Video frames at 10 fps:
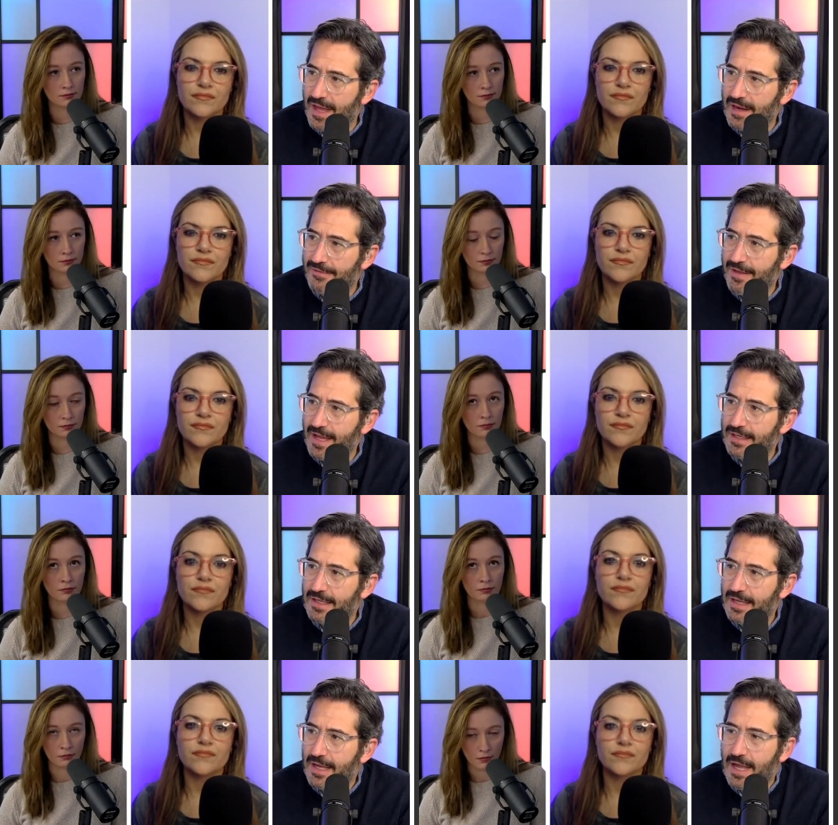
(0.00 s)
Speaker 1: that effect?
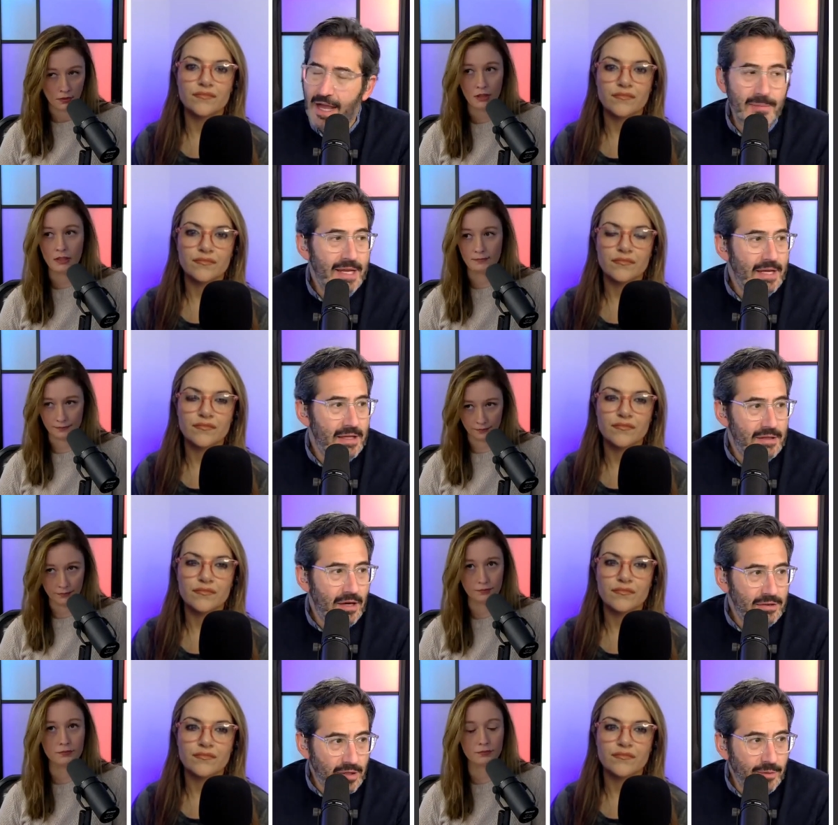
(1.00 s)
Mm. I mean, d-
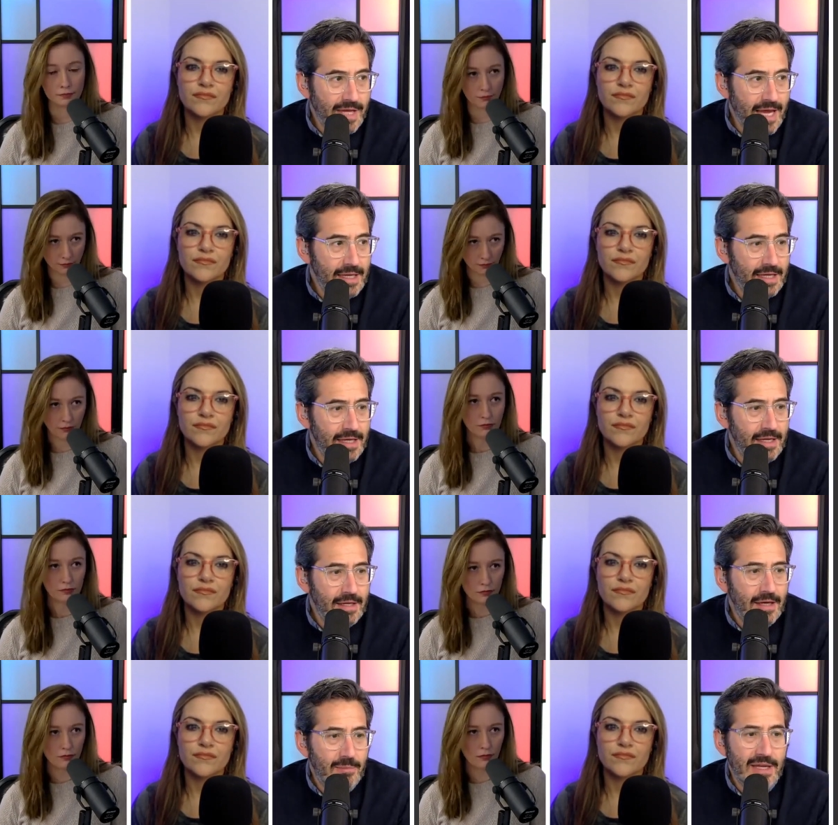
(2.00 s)
don't they?
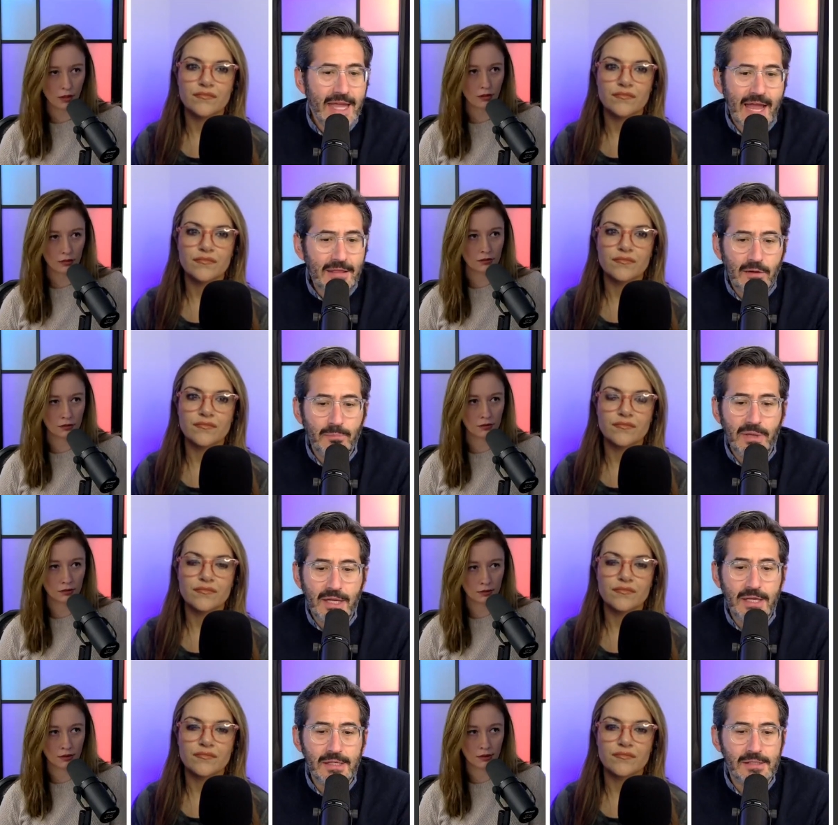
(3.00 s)
I mean, can't there
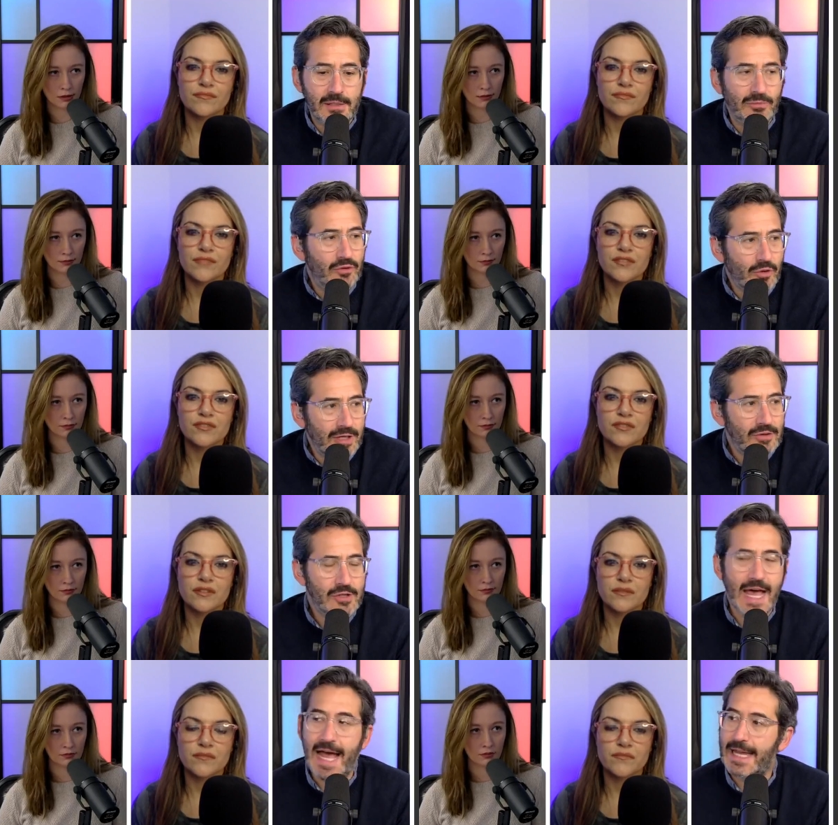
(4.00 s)
be some strings
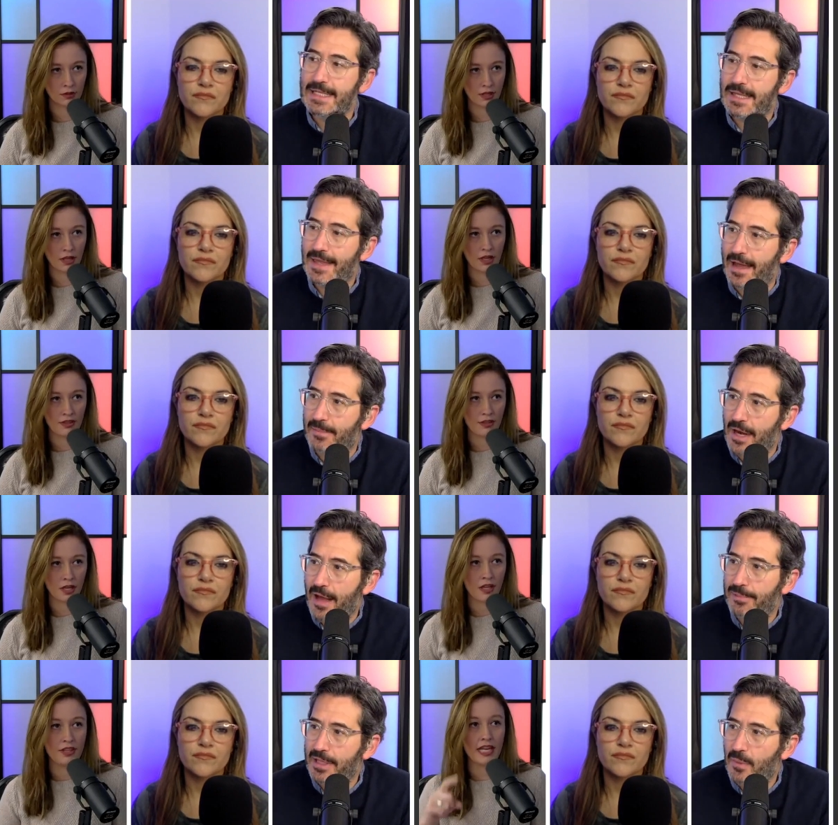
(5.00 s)
tied to that
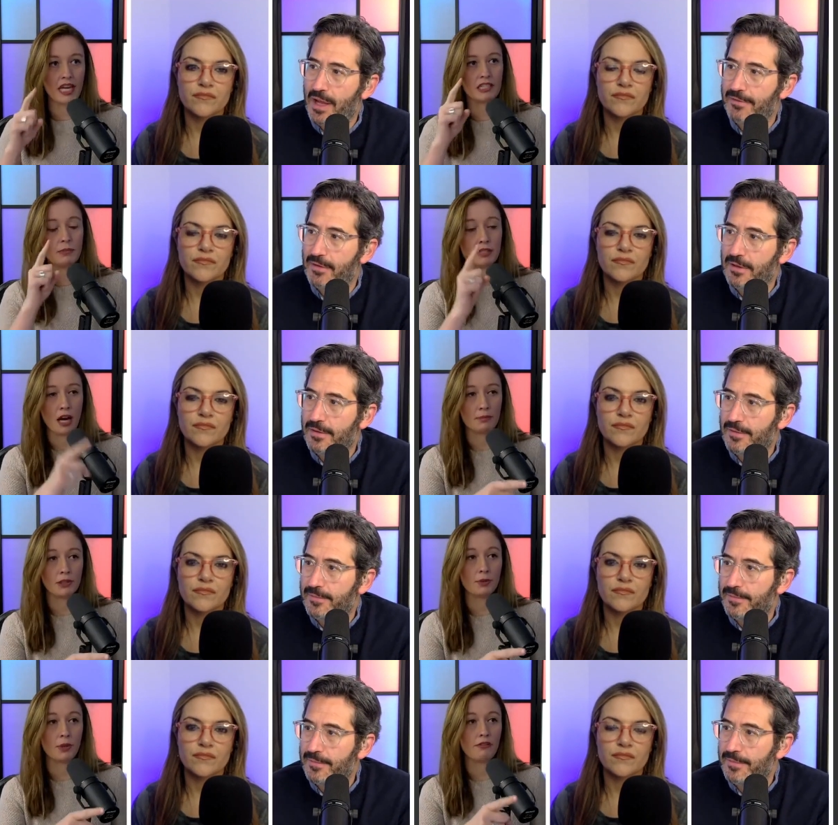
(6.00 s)
monopoly
Speaker 2: they waiver? They get a
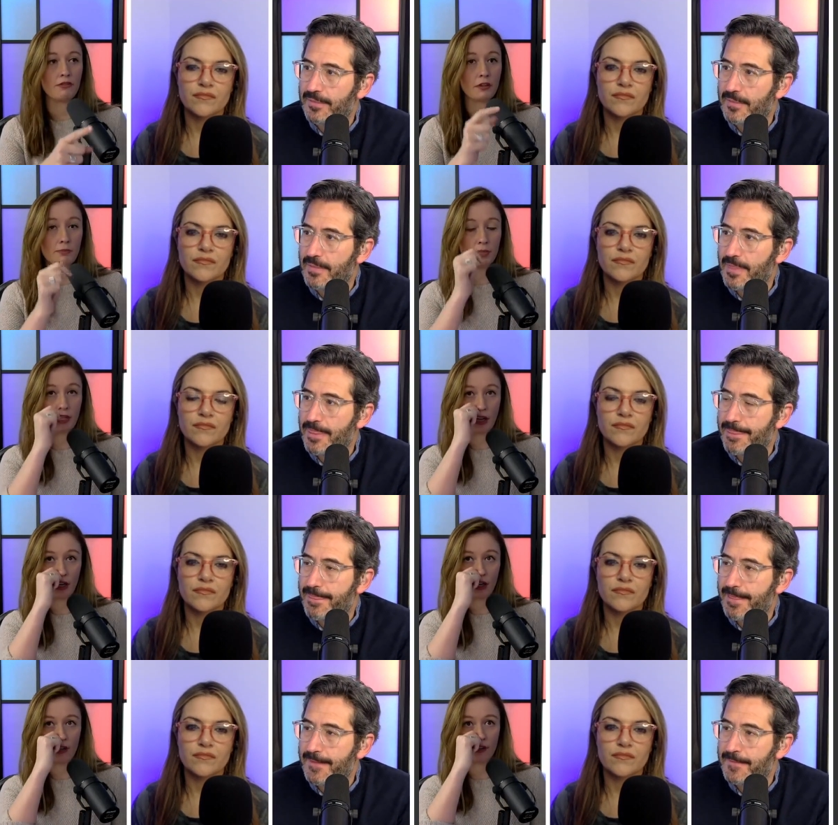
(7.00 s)
monopoly waiver
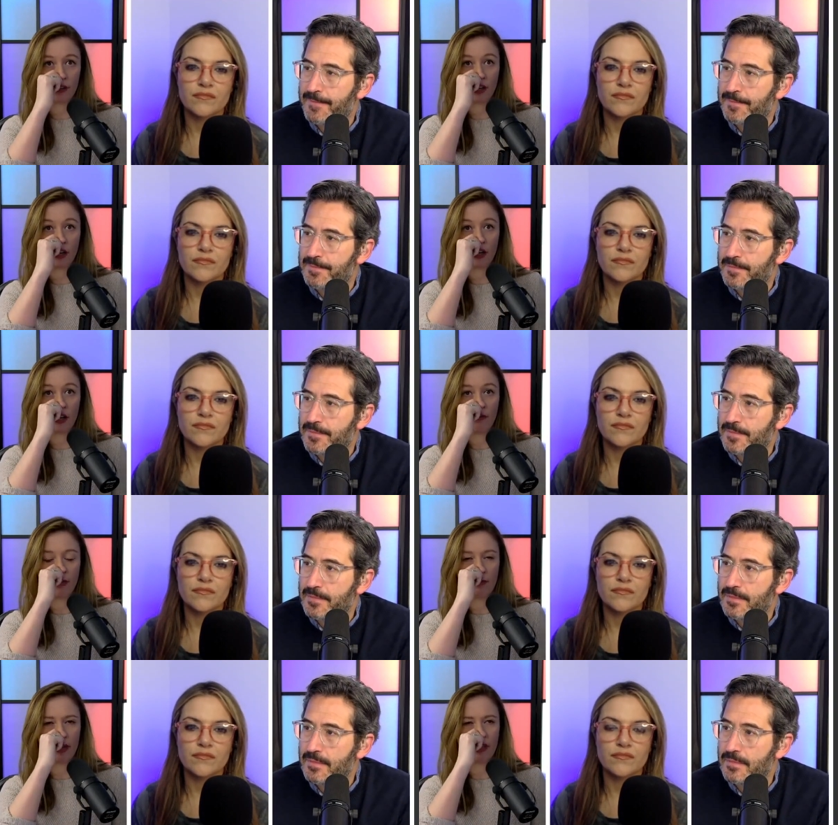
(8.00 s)
because um,
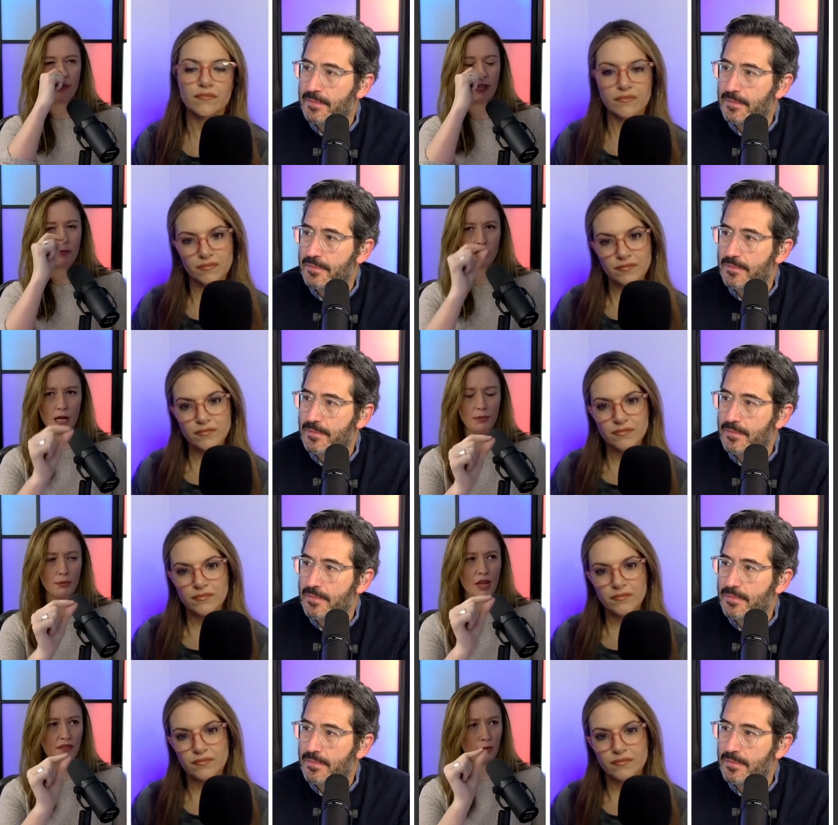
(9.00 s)
it may not be a monopoly
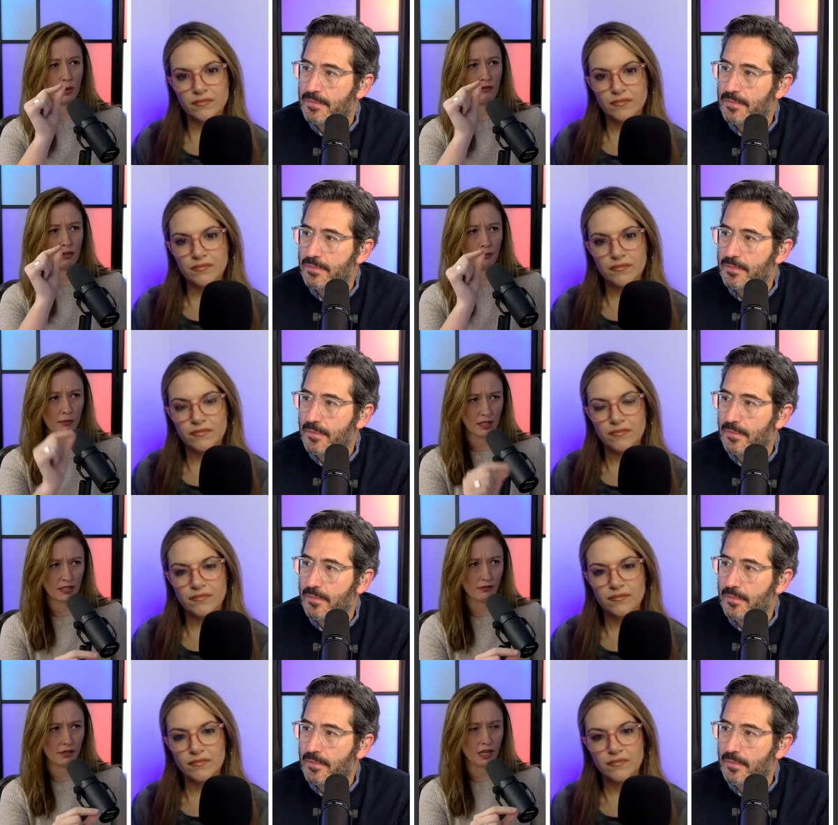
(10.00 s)
waiver, waiver. It might be a
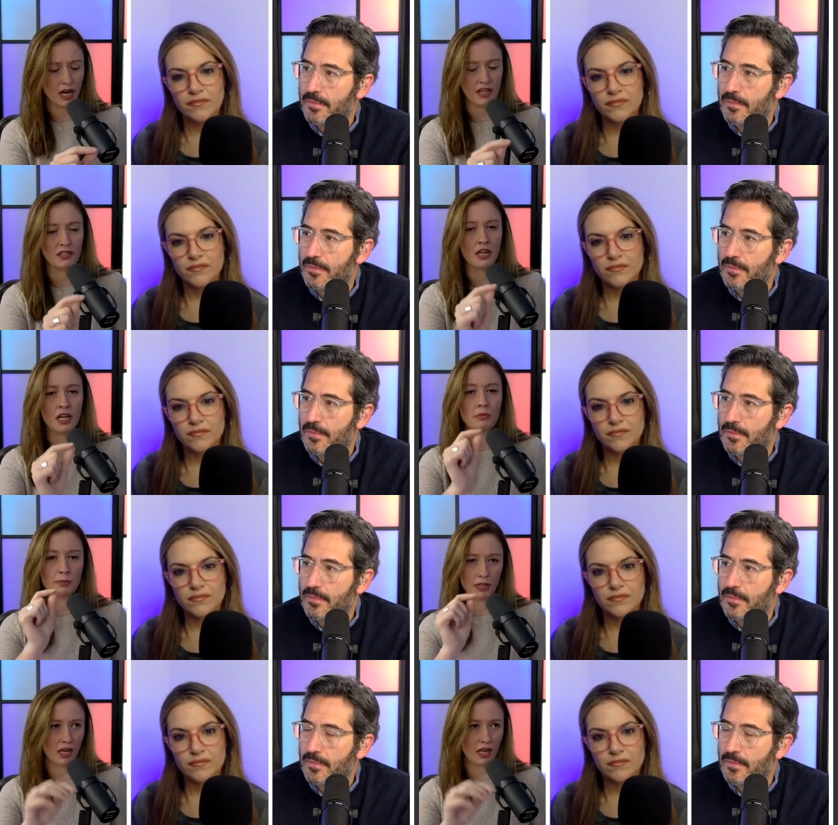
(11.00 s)
different kind. But